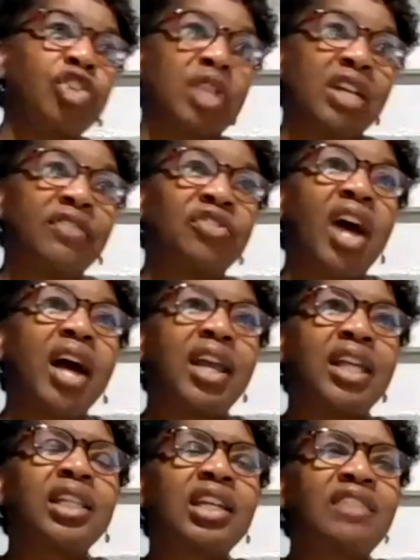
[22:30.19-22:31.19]
And if not, at
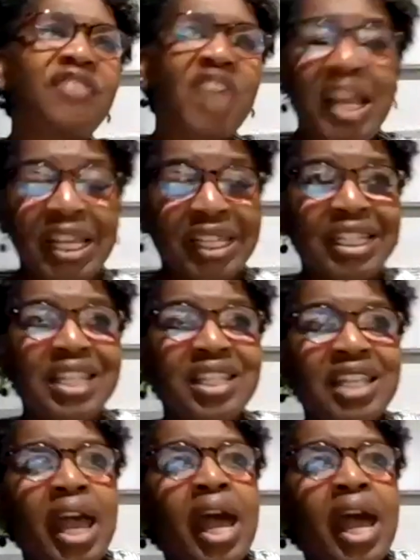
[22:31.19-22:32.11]
least